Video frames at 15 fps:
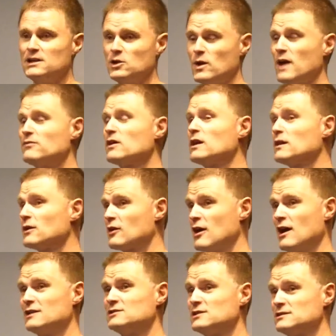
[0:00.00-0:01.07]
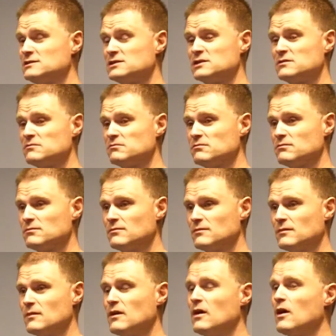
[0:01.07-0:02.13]
Do you have a clear conscience?
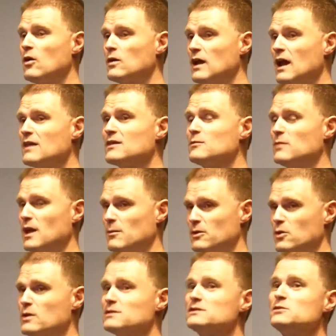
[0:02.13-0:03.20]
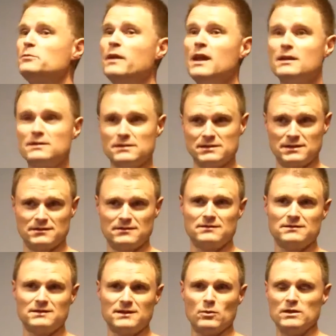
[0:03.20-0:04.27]
Okay, then maybe you can speak to
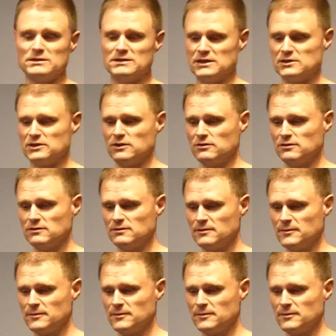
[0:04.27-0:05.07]
someone's issue.